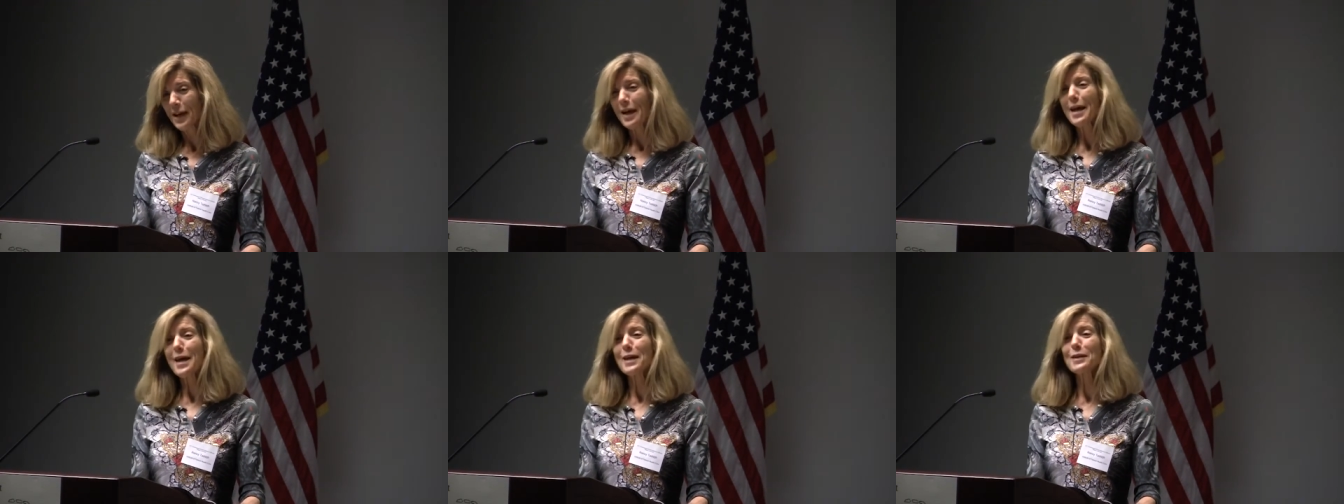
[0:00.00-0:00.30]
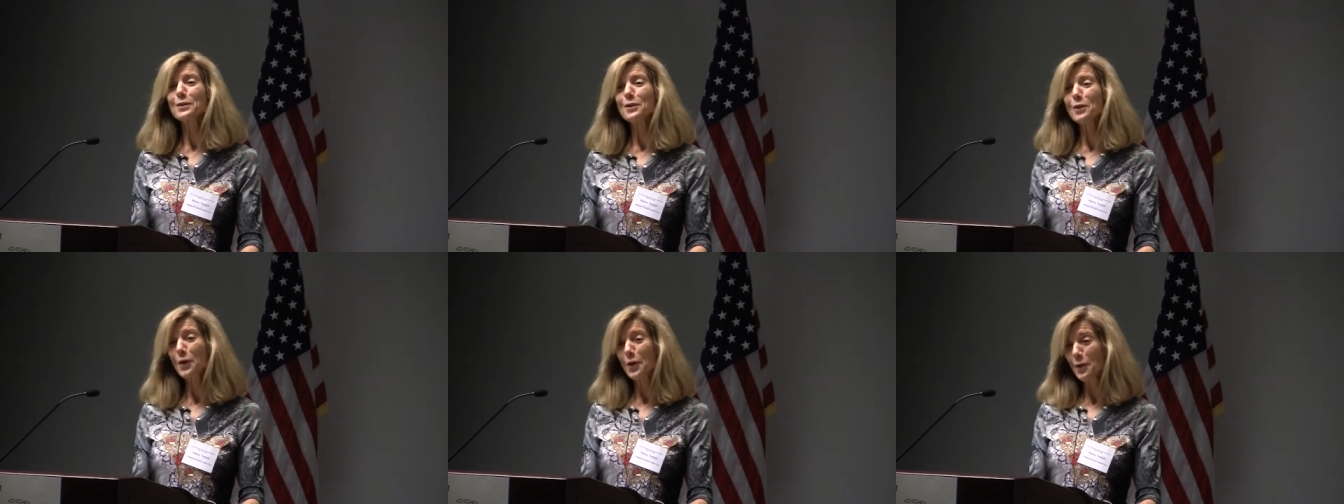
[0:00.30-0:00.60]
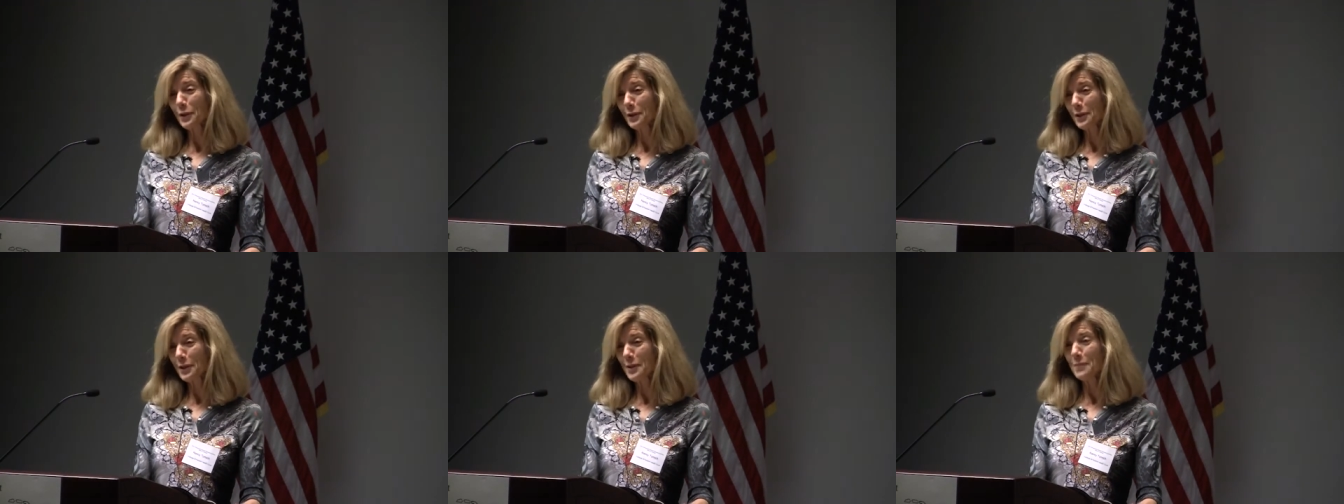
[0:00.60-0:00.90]
and
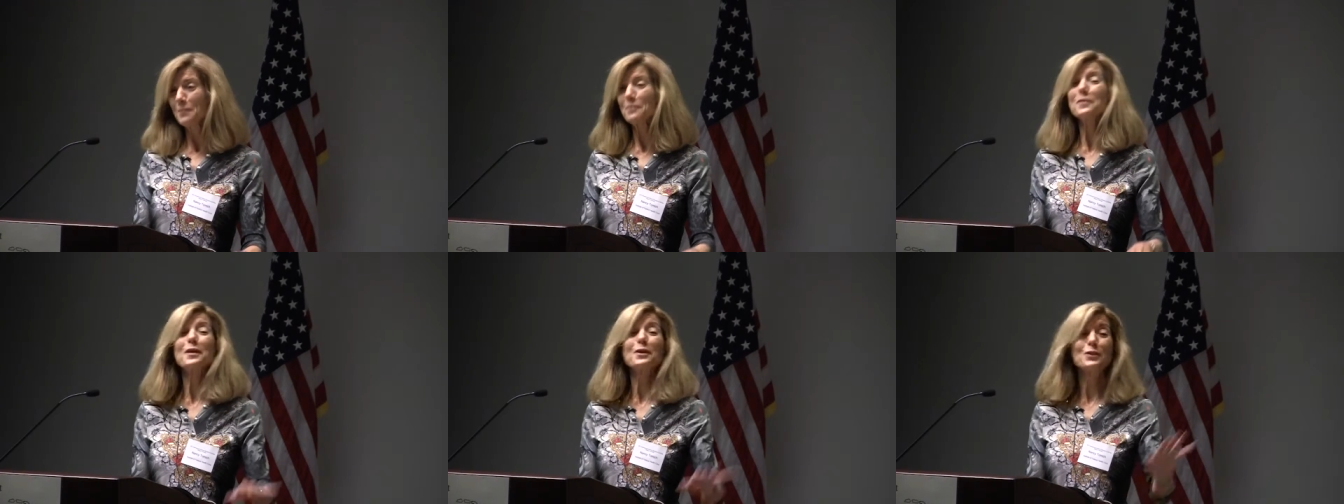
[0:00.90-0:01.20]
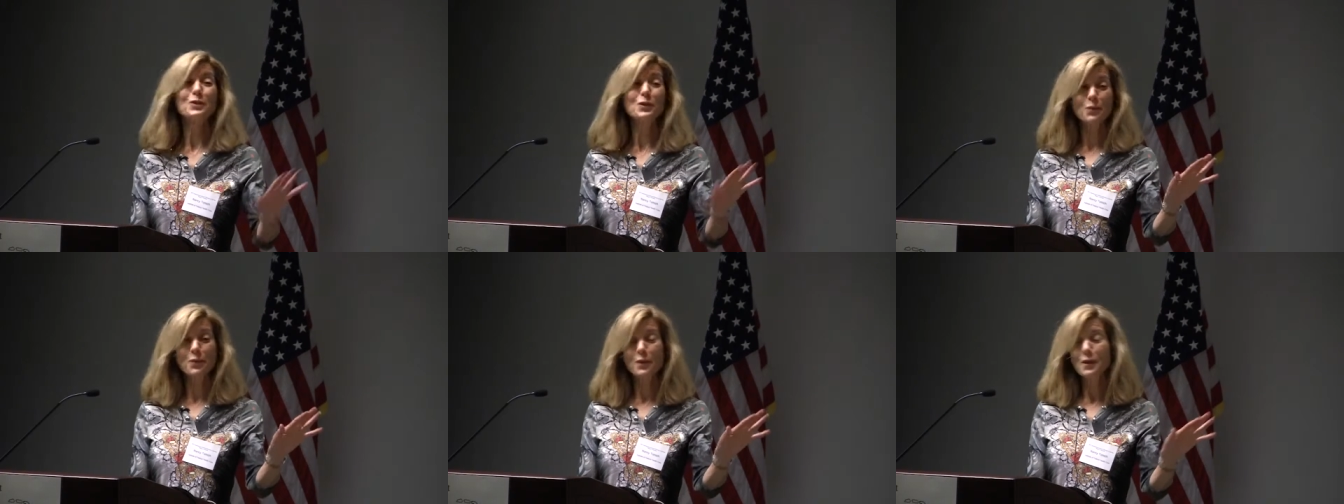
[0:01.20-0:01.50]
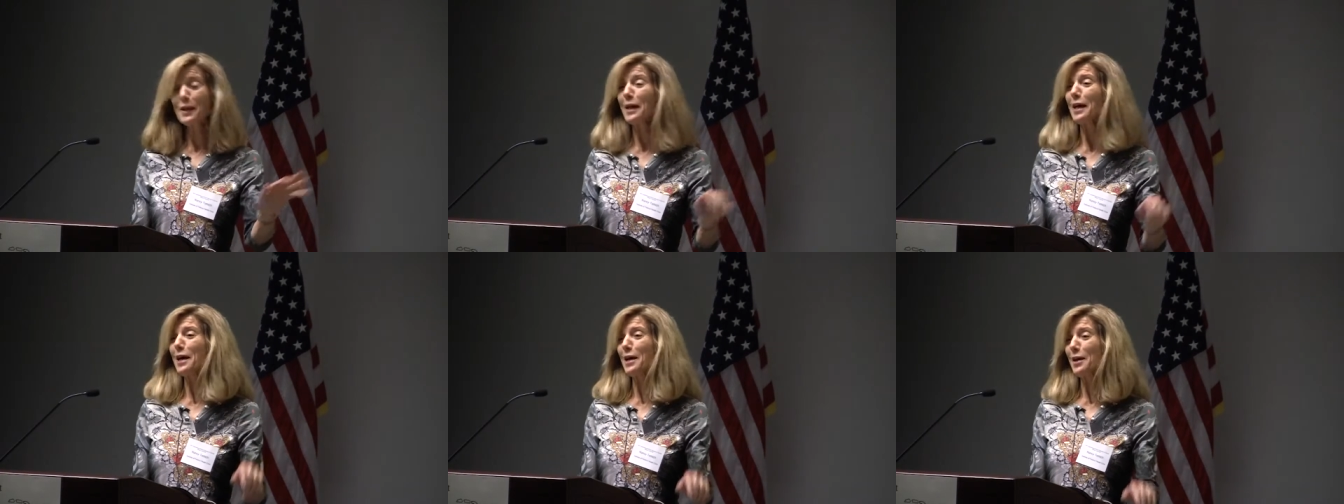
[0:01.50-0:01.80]
told him that you were
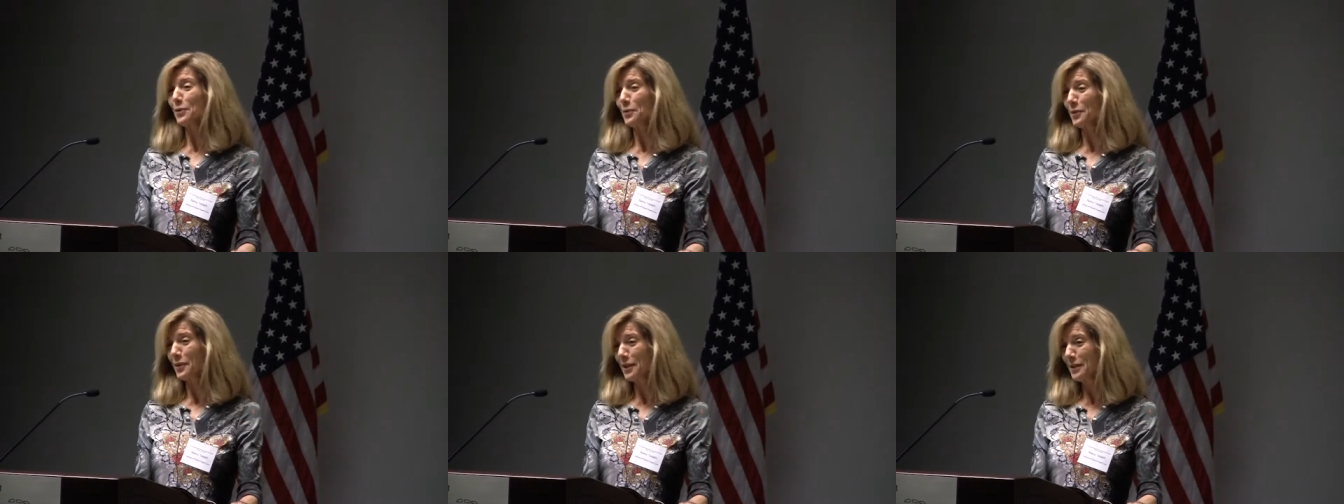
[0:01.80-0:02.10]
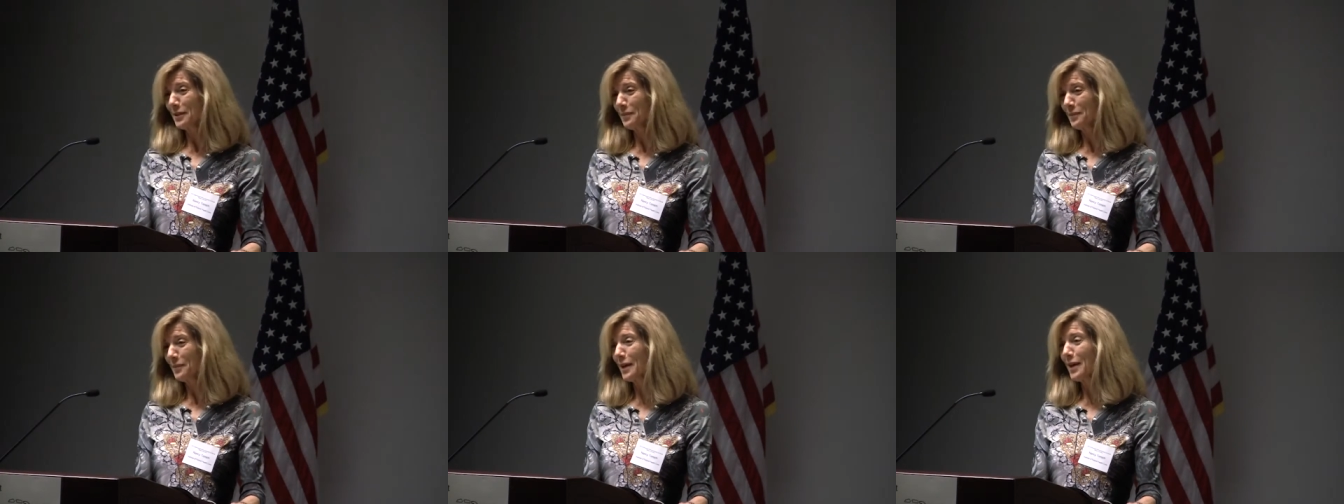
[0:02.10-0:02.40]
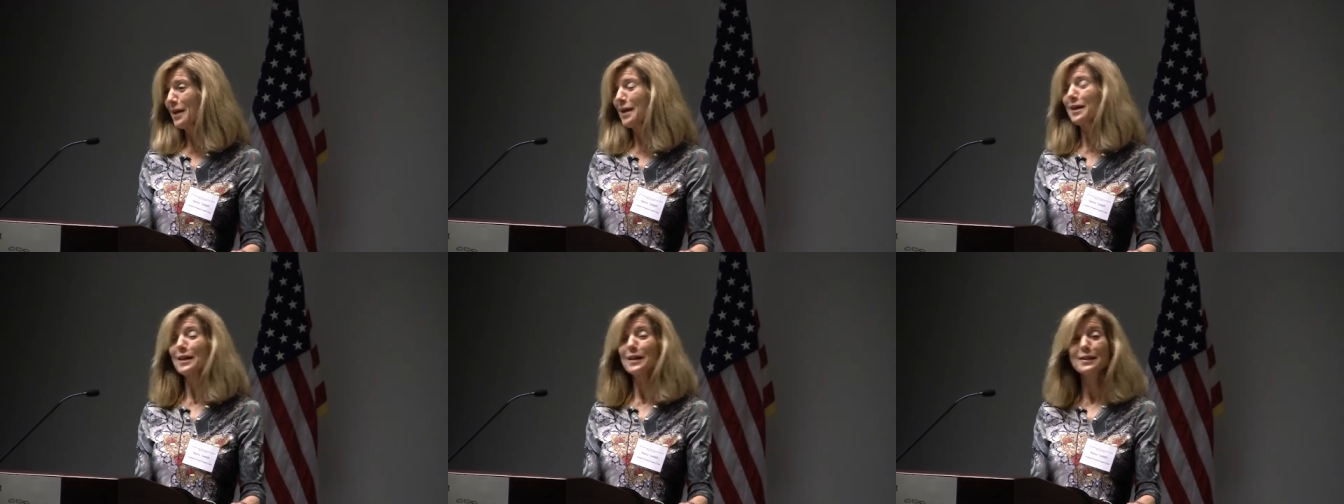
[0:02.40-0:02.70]
gathering
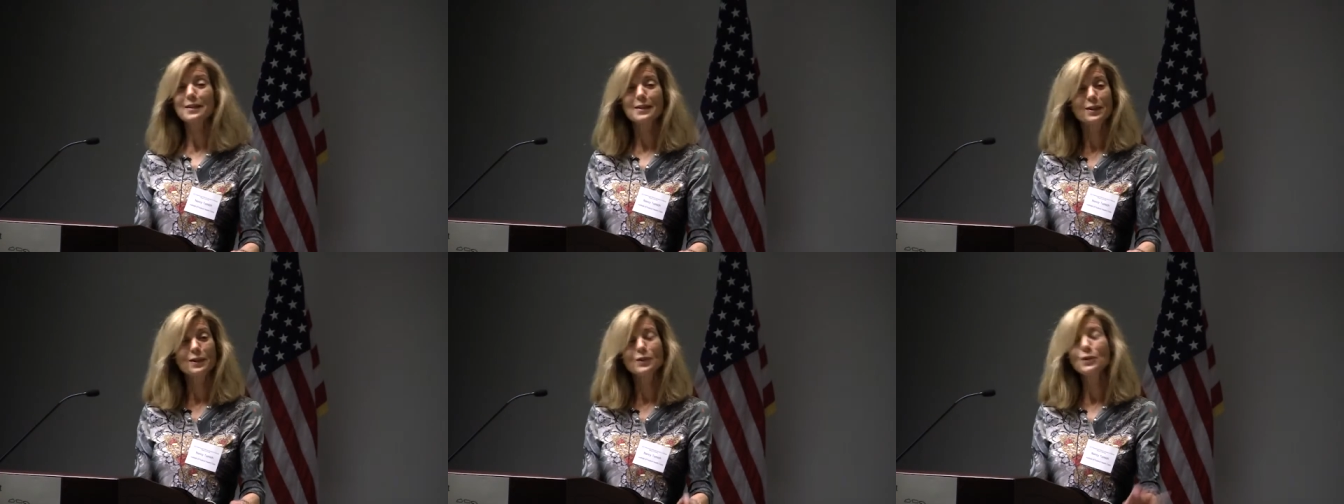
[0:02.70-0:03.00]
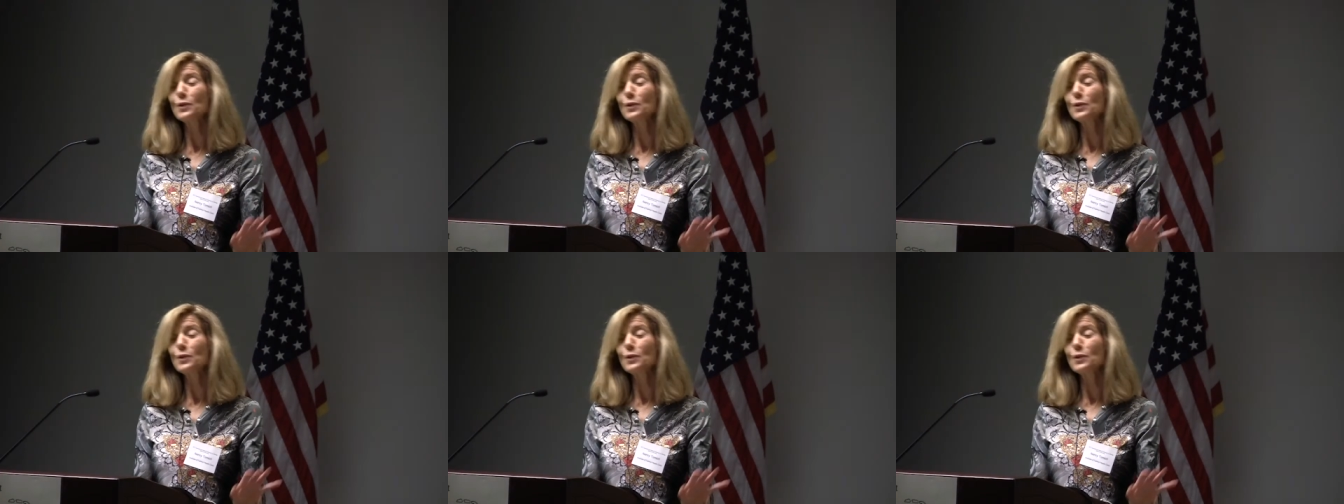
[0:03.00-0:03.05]
and I said,